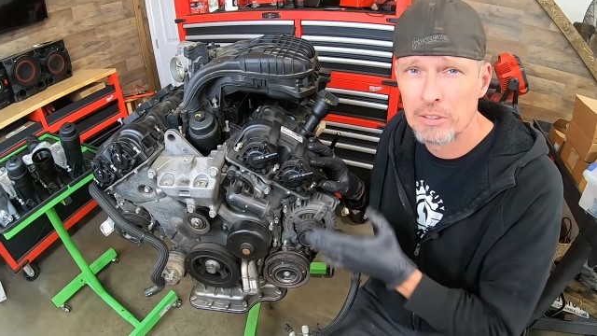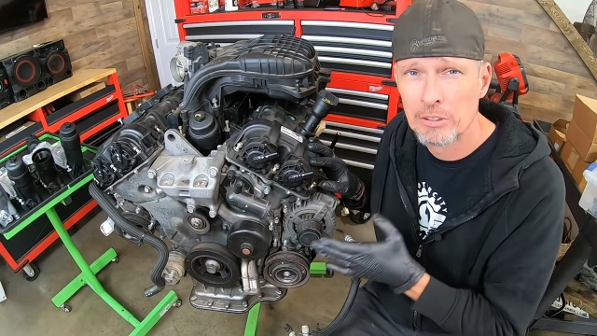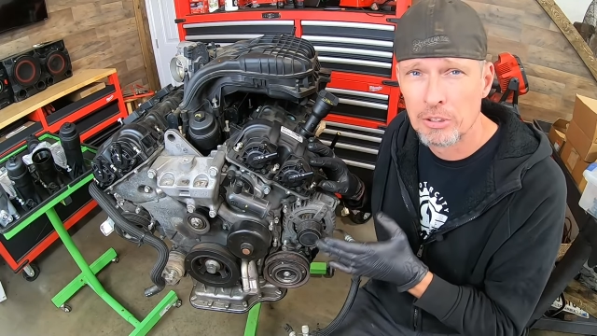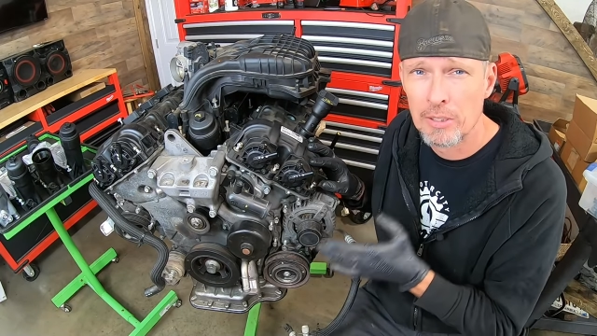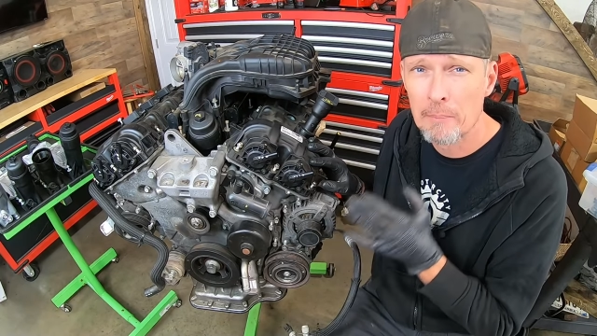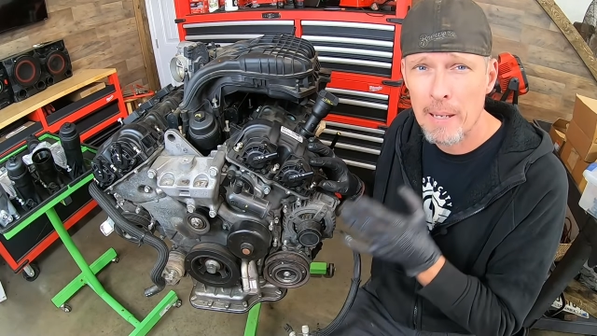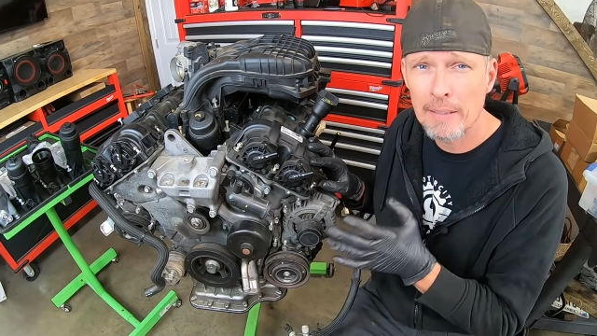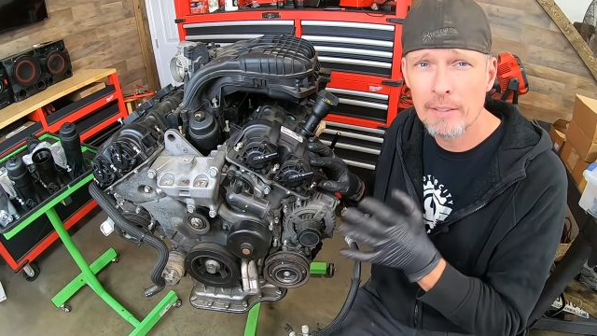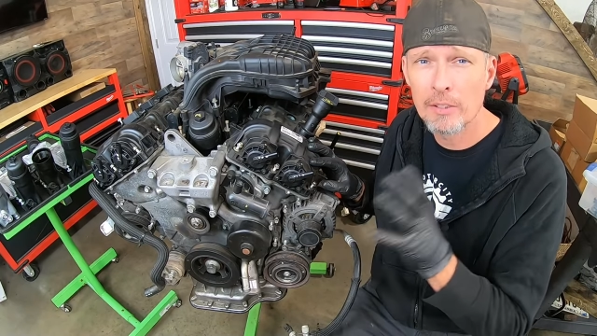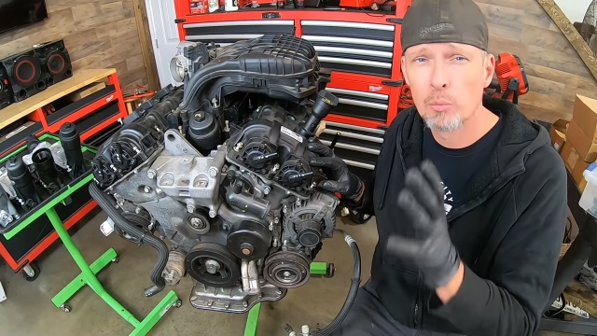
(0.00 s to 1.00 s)
engine and
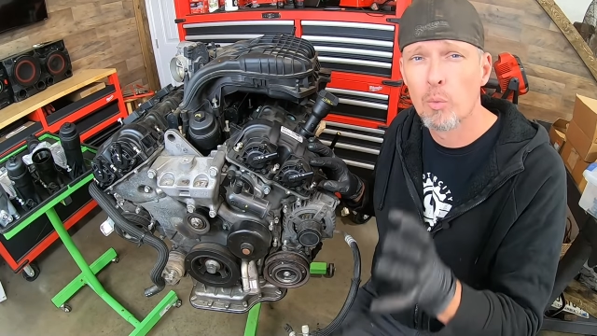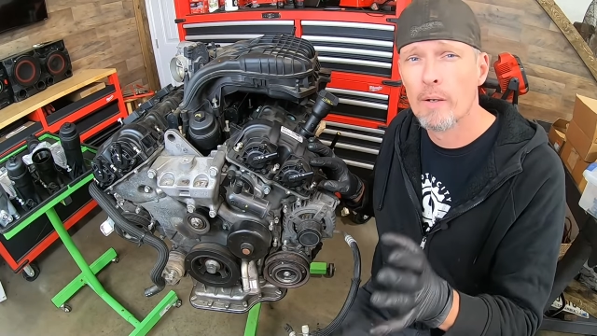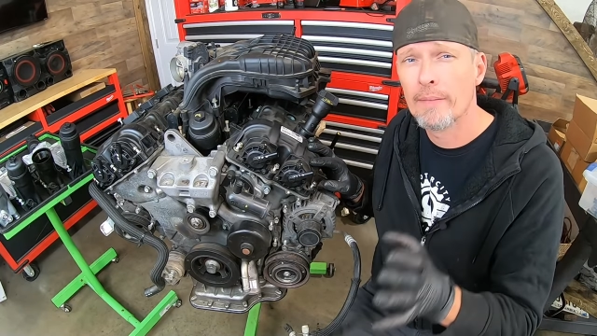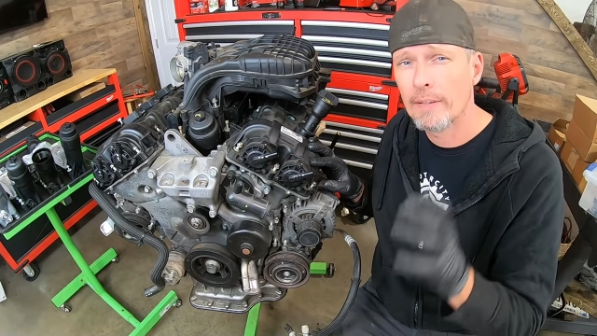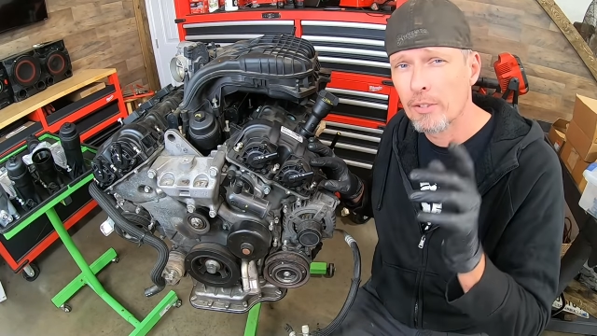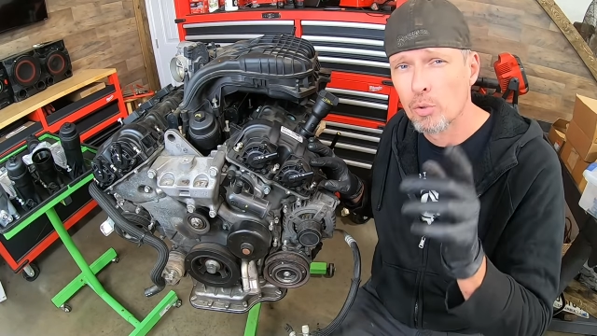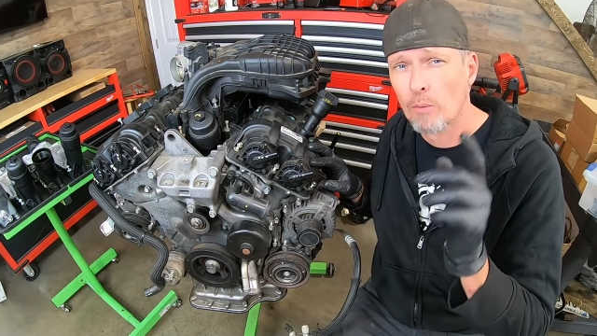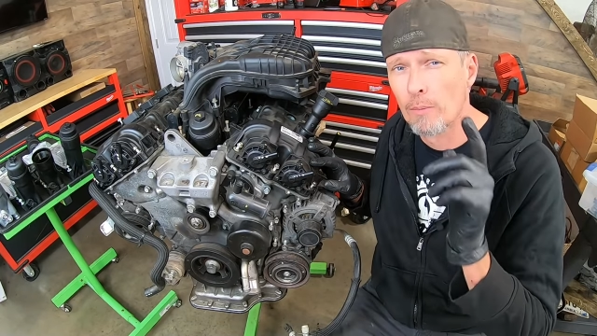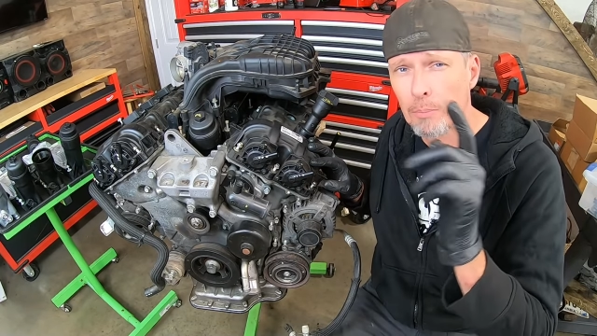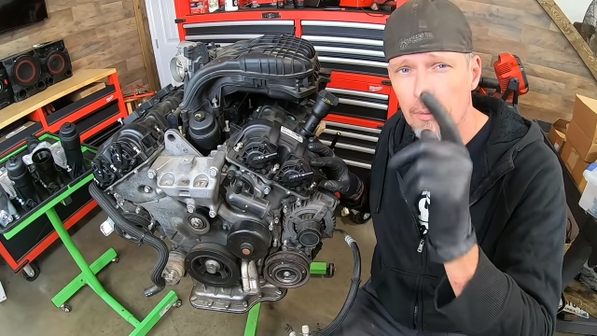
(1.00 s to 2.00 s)
mainly the one that the
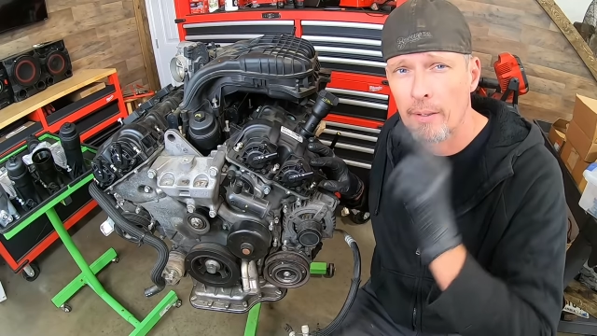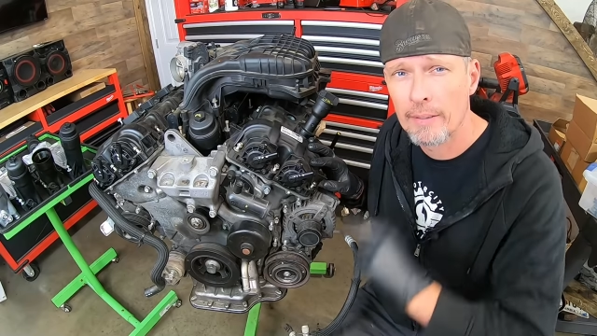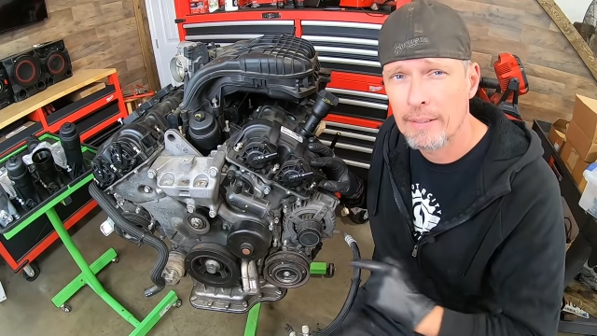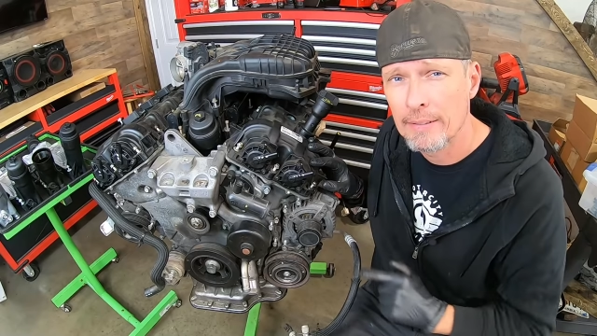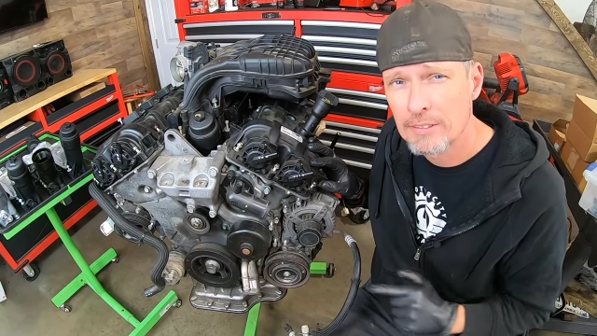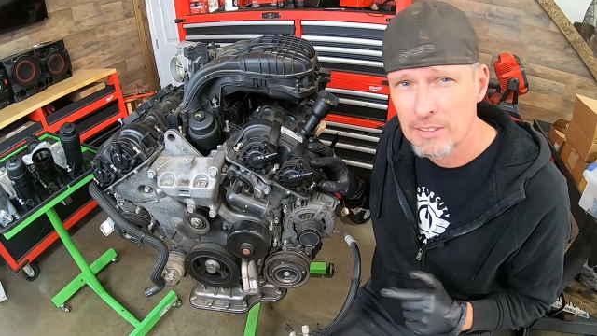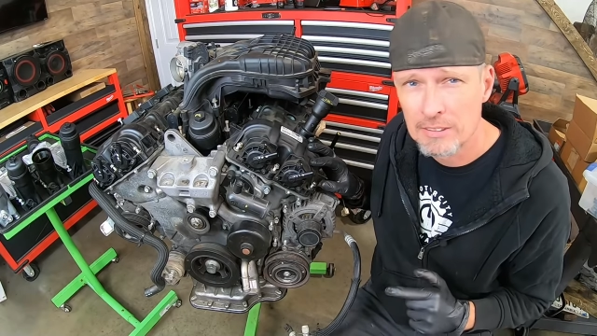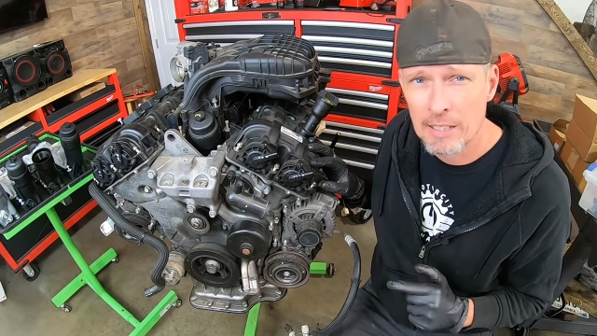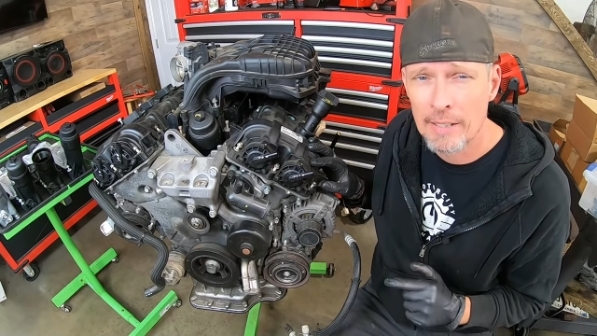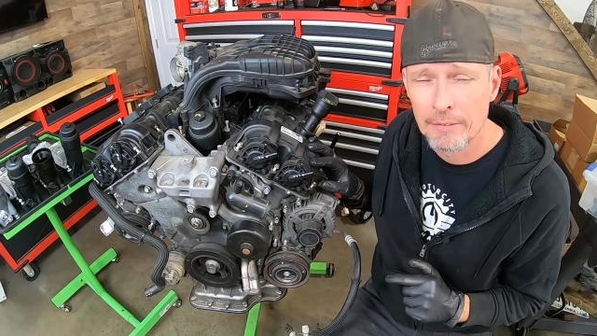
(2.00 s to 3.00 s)
Dorman product is
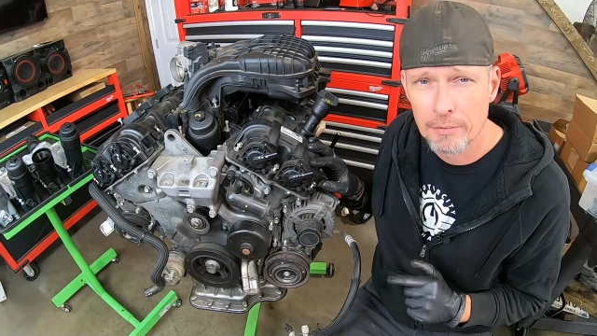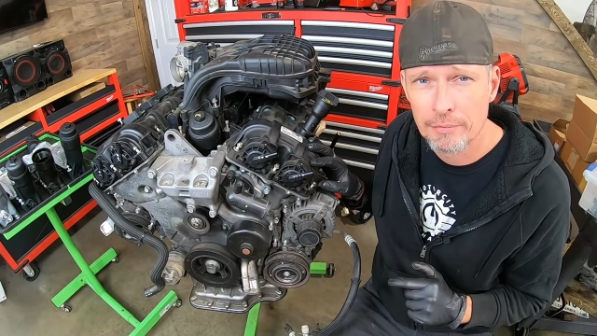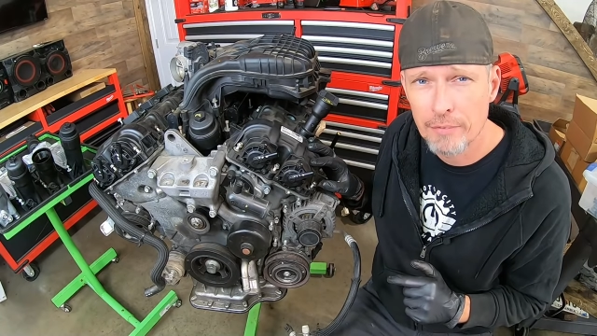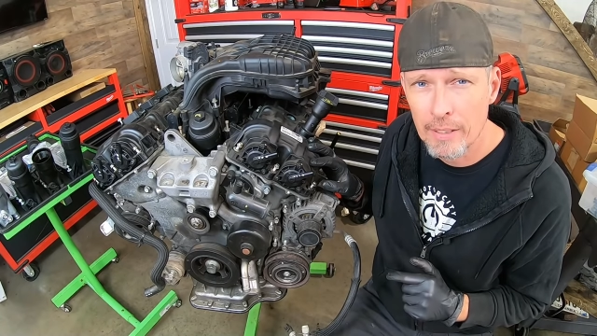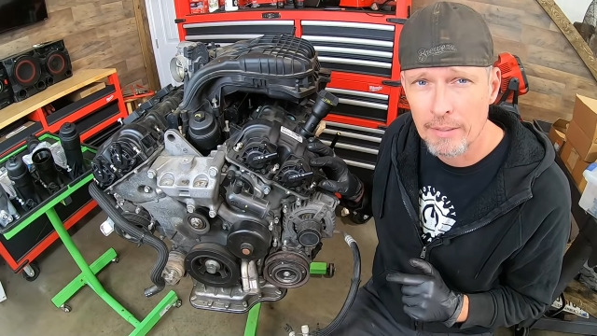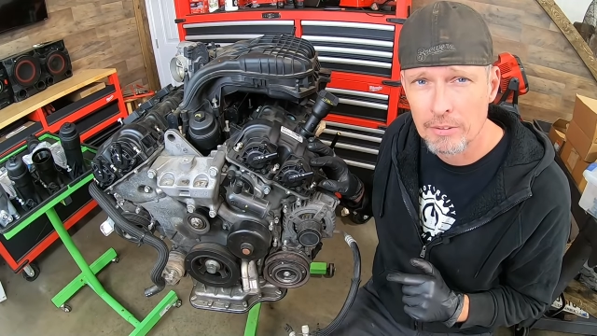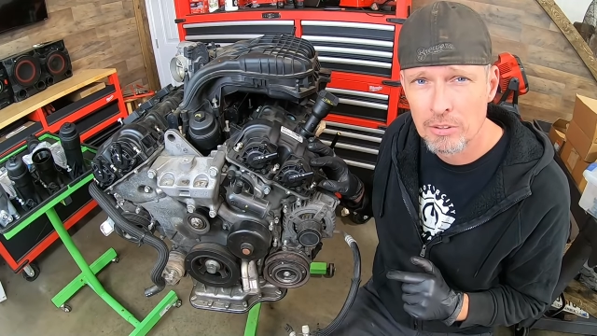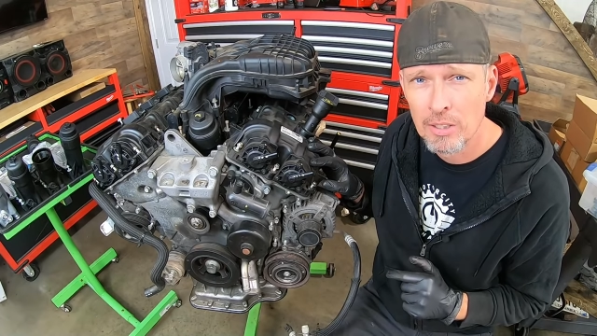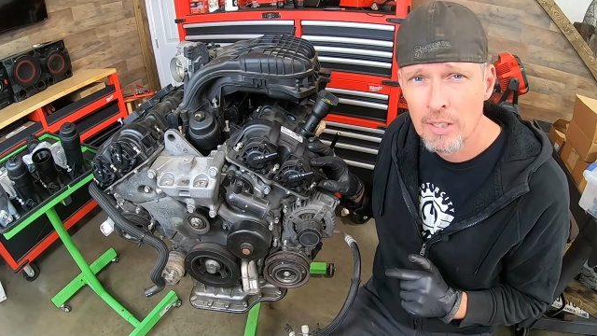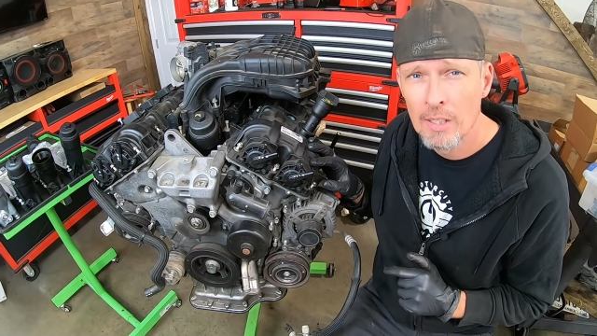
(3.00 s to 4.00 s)
designed to fix.